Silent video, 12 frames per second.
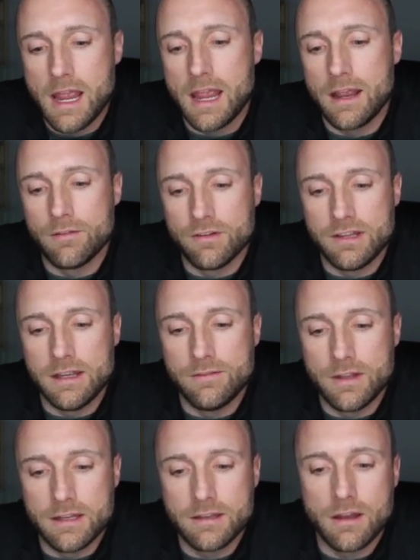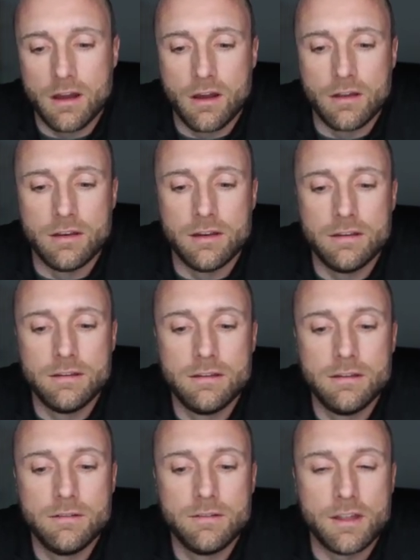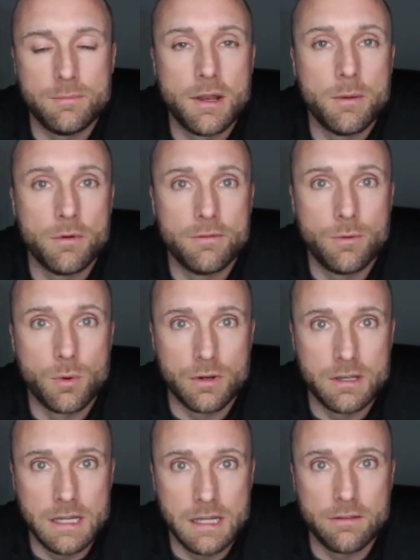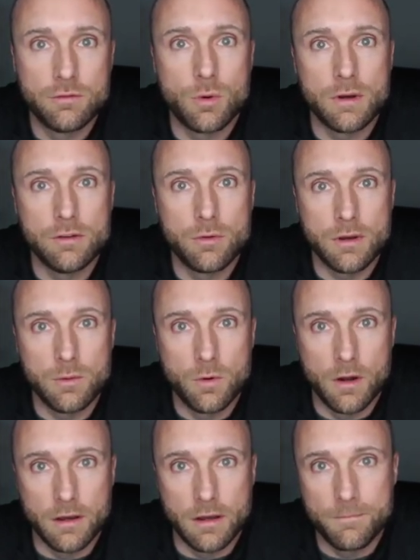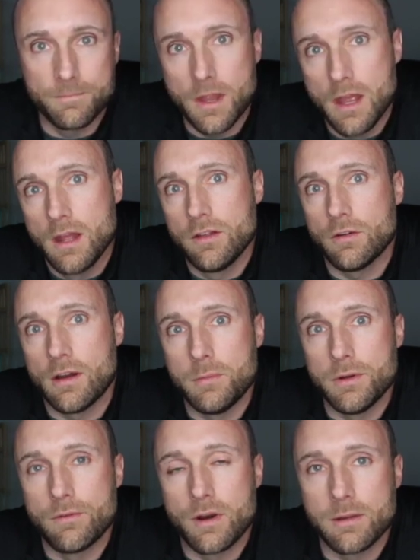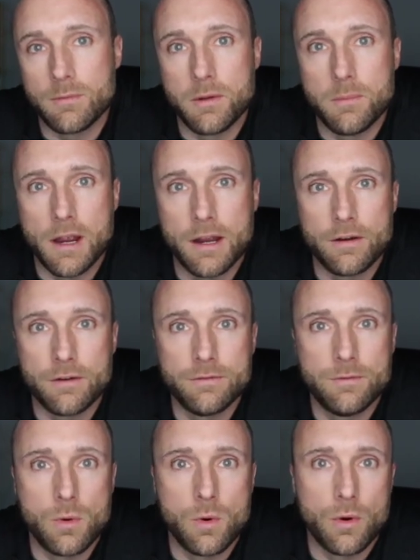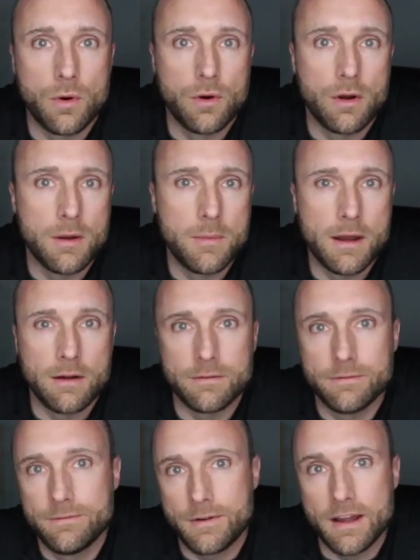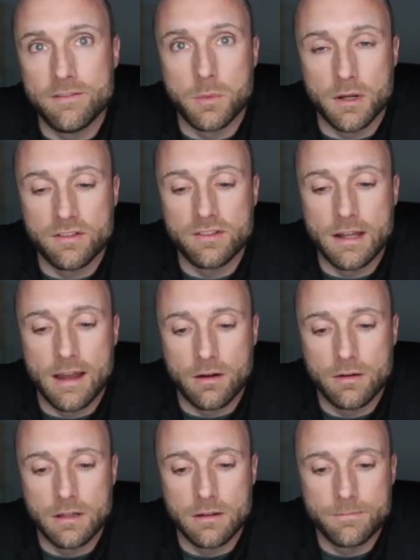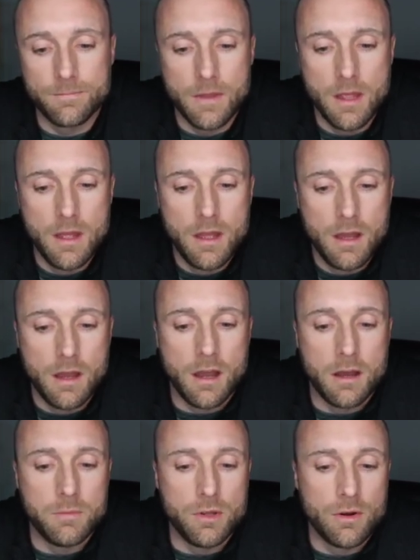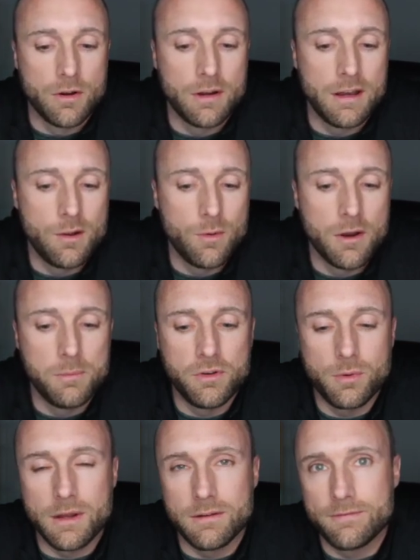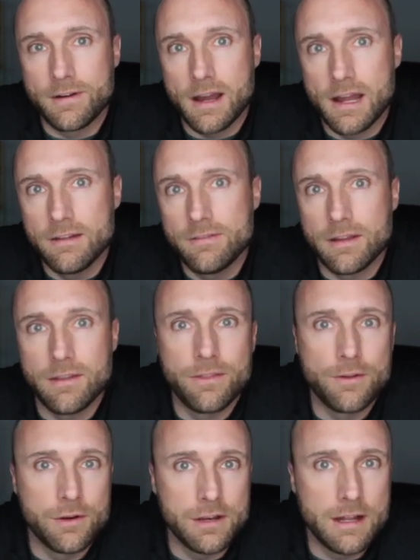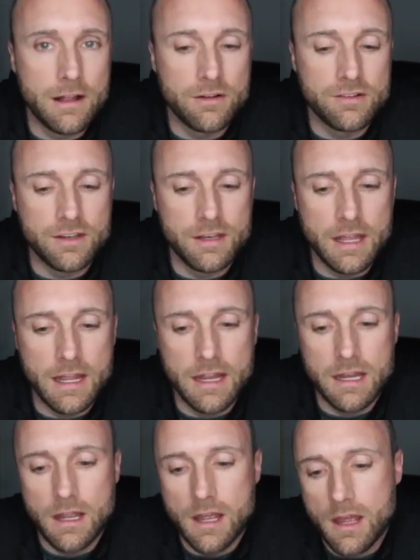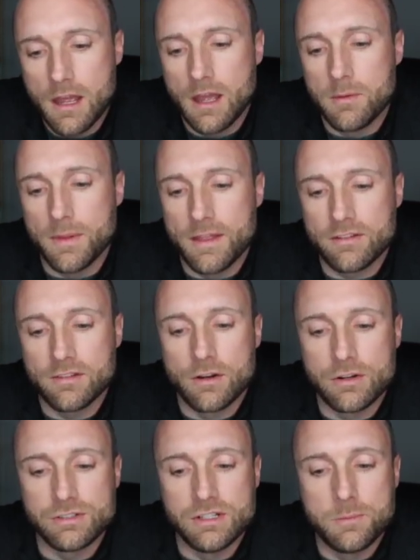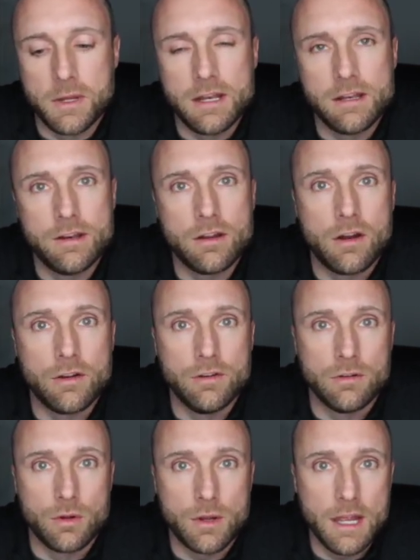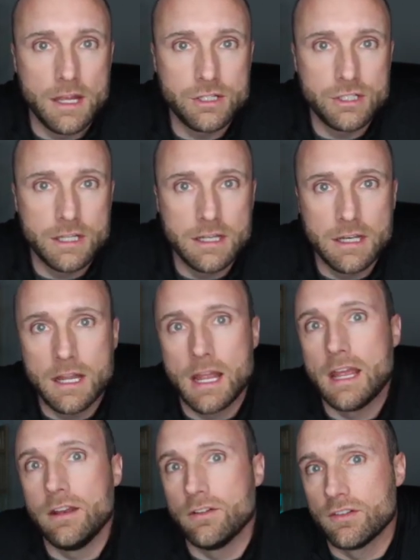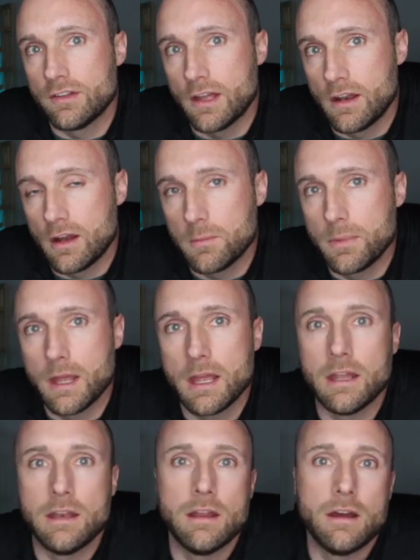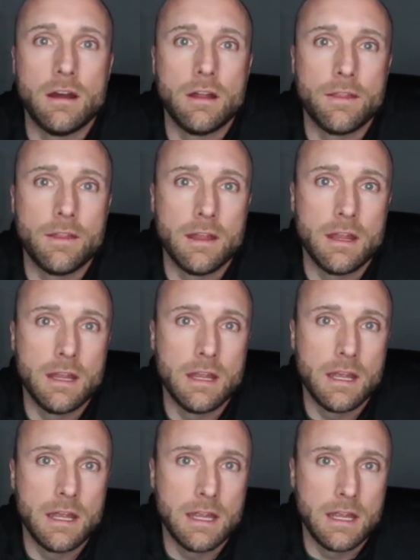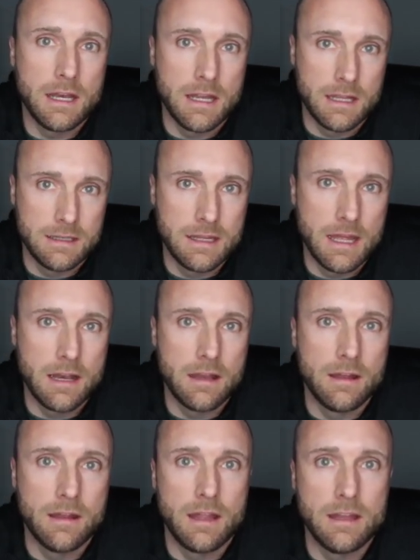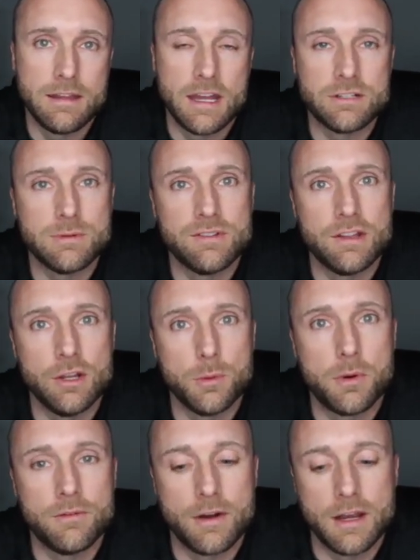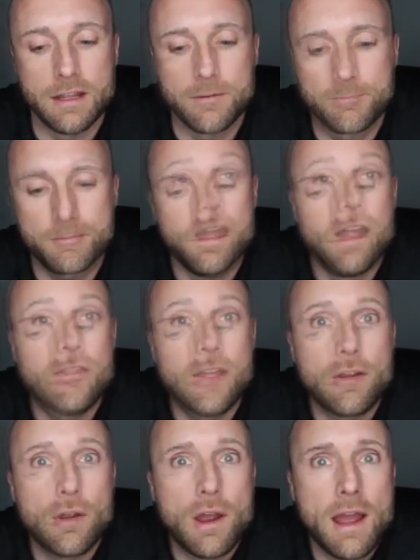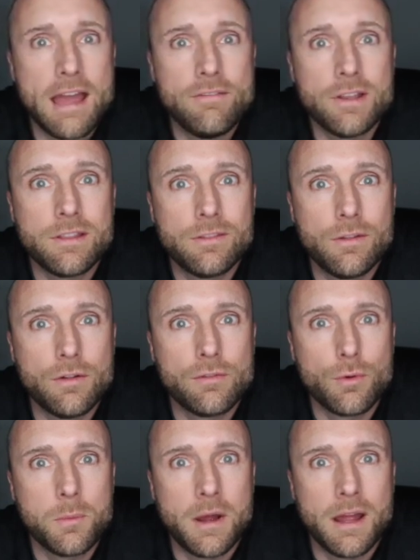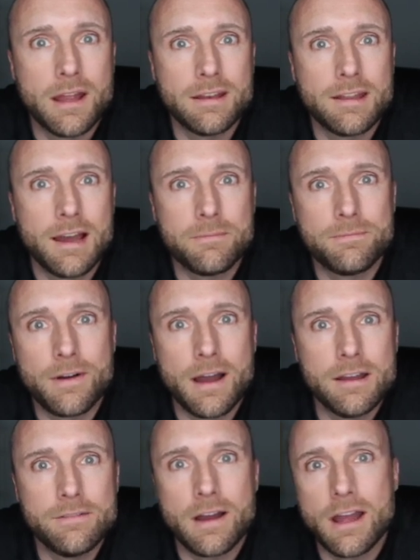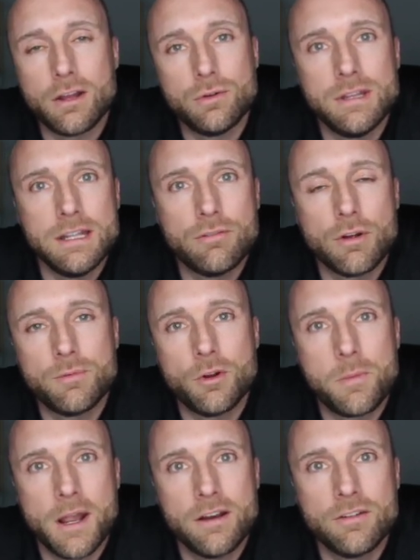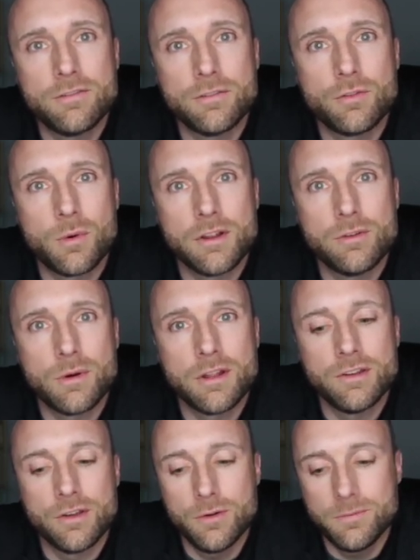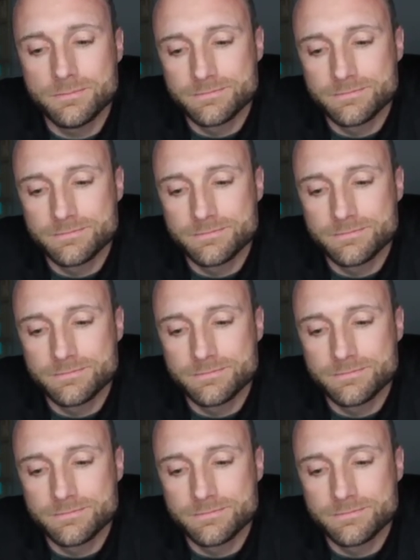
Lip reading: and received it on September 14th, 2021. So I've been running my miner for about 5 months now. You earn anywhere between $5 and $30 a day, but that's largely dependent on your location and your setup and any antenna attachments that you're providing. There you have it. Those were my top five IoT crypto miners for 2022.